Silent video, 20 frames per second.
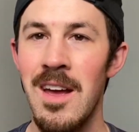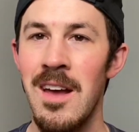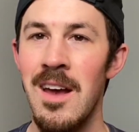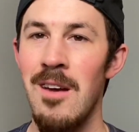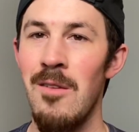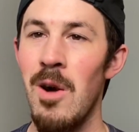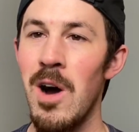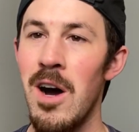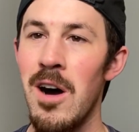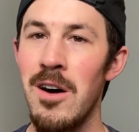
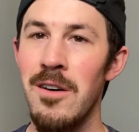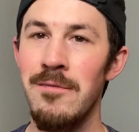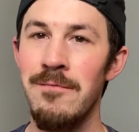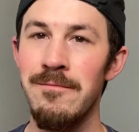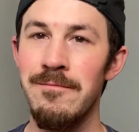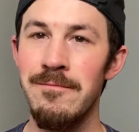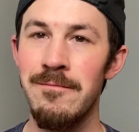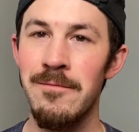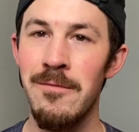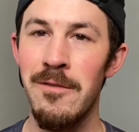Well,
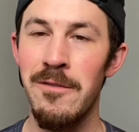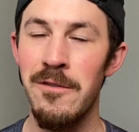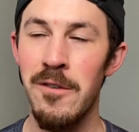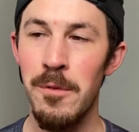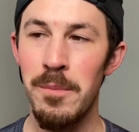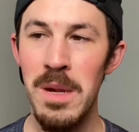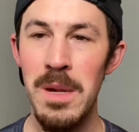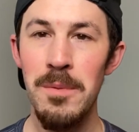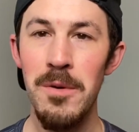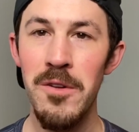for
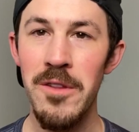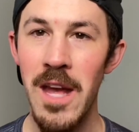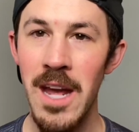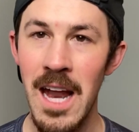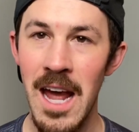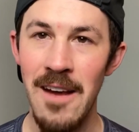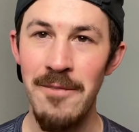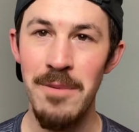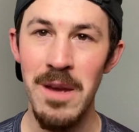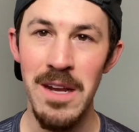people that
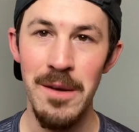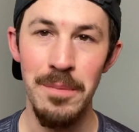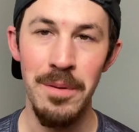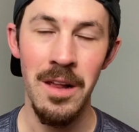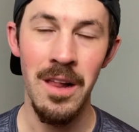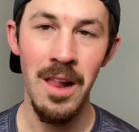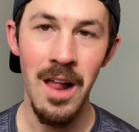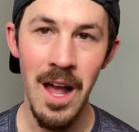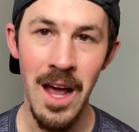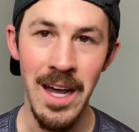have been
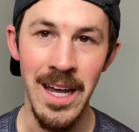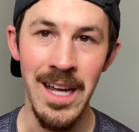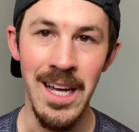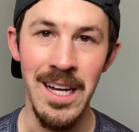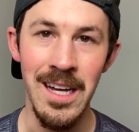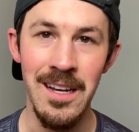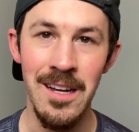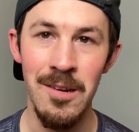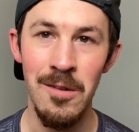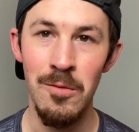
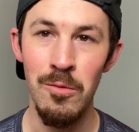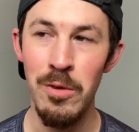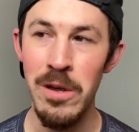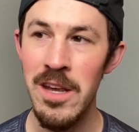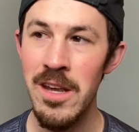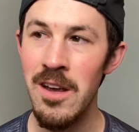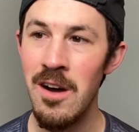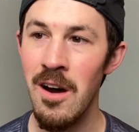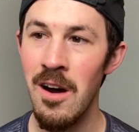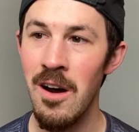applying,
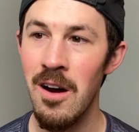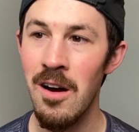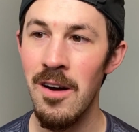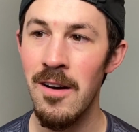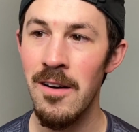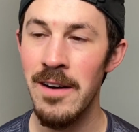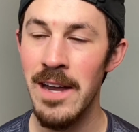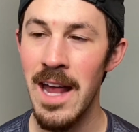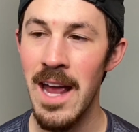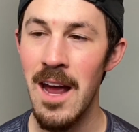we
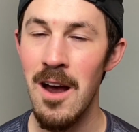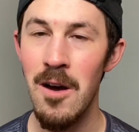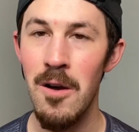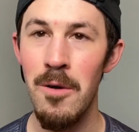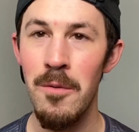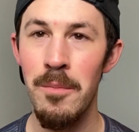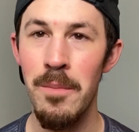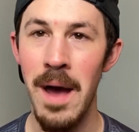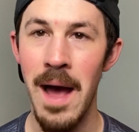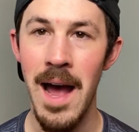are
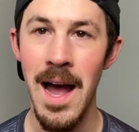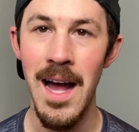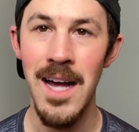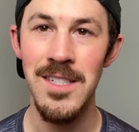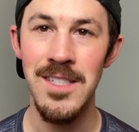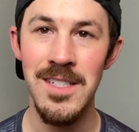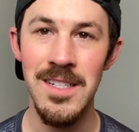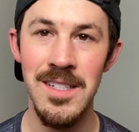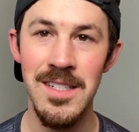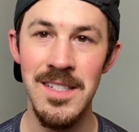now
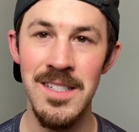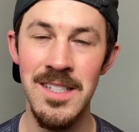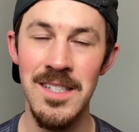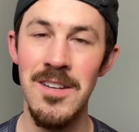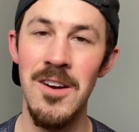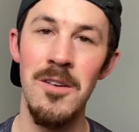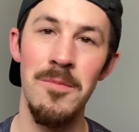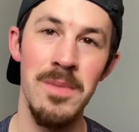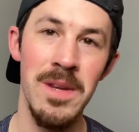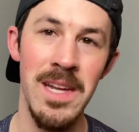past
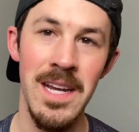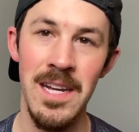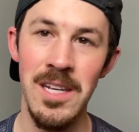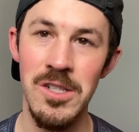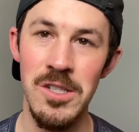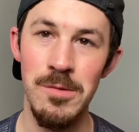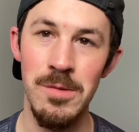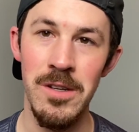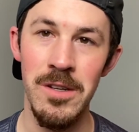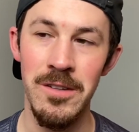CRB
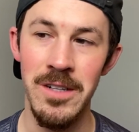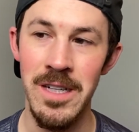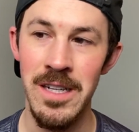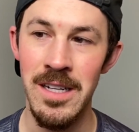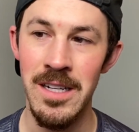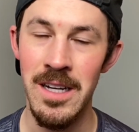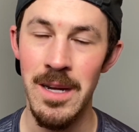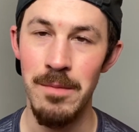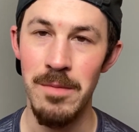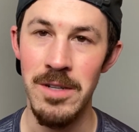
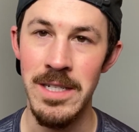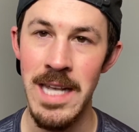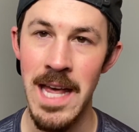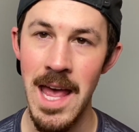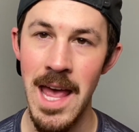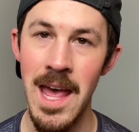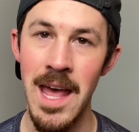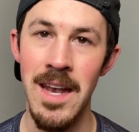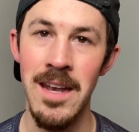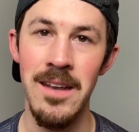eligibility number
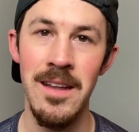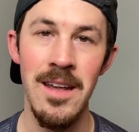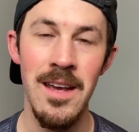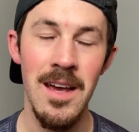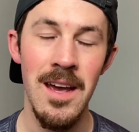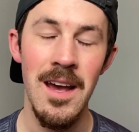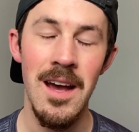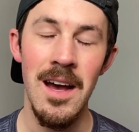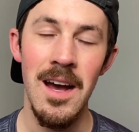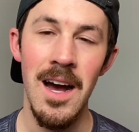10.
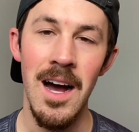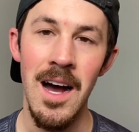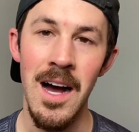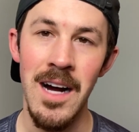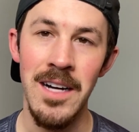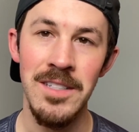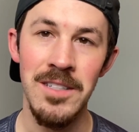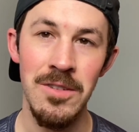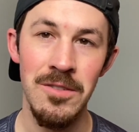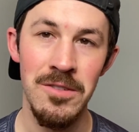
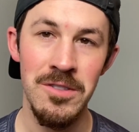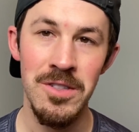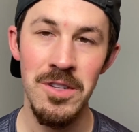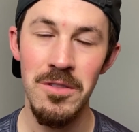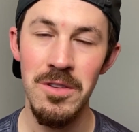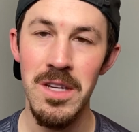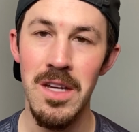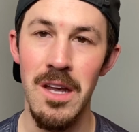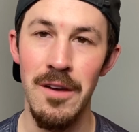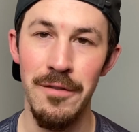So there's
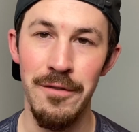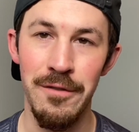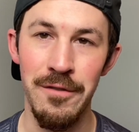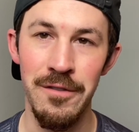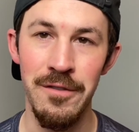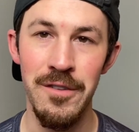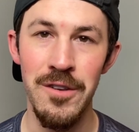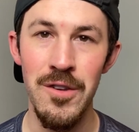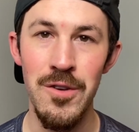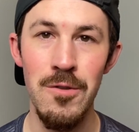only a
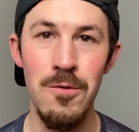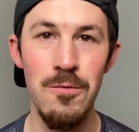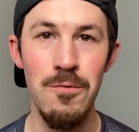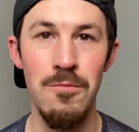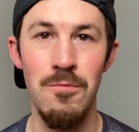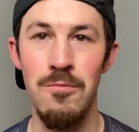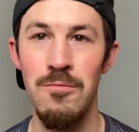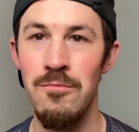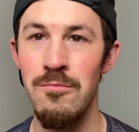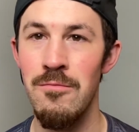
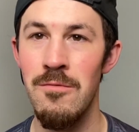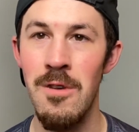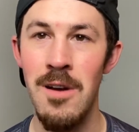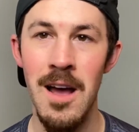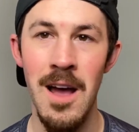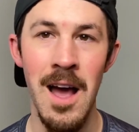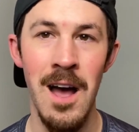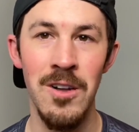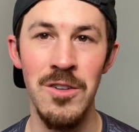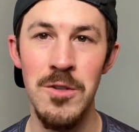few
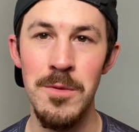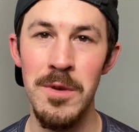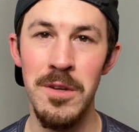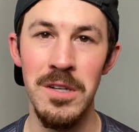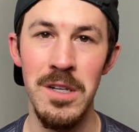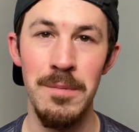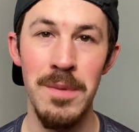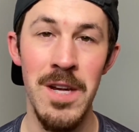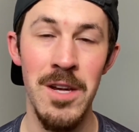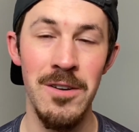
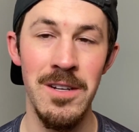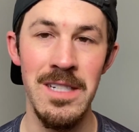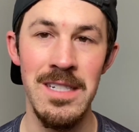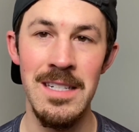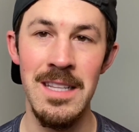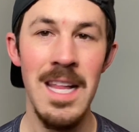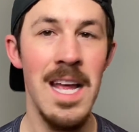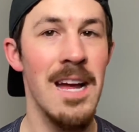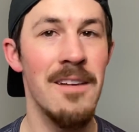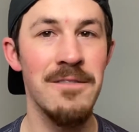eligibility
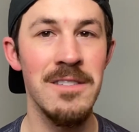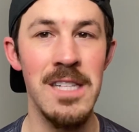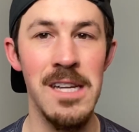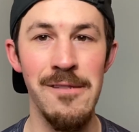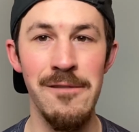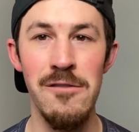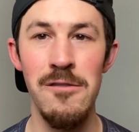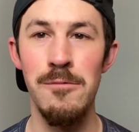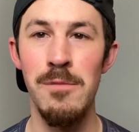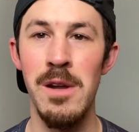periods left
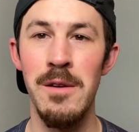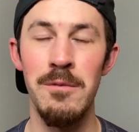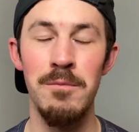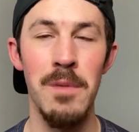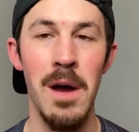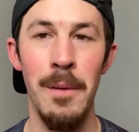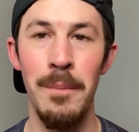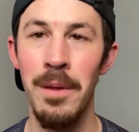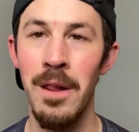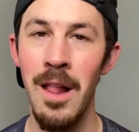if you've been
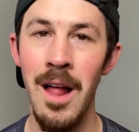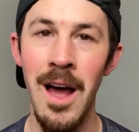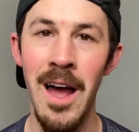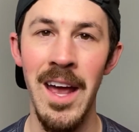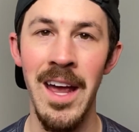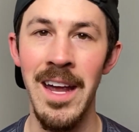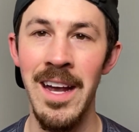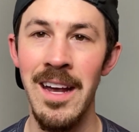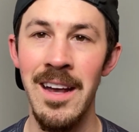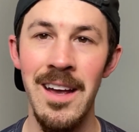
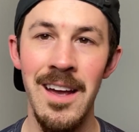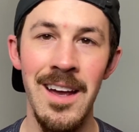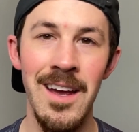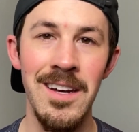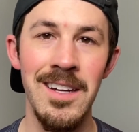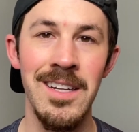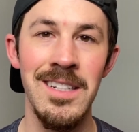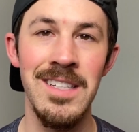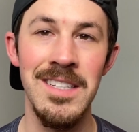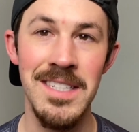applying
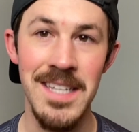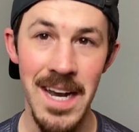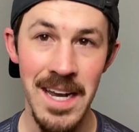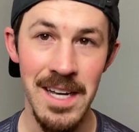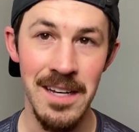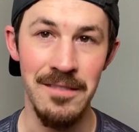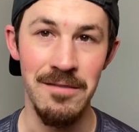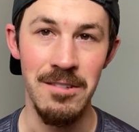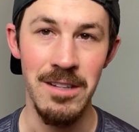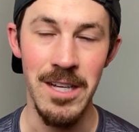
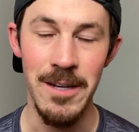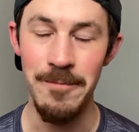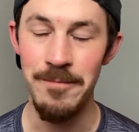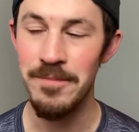consecutively.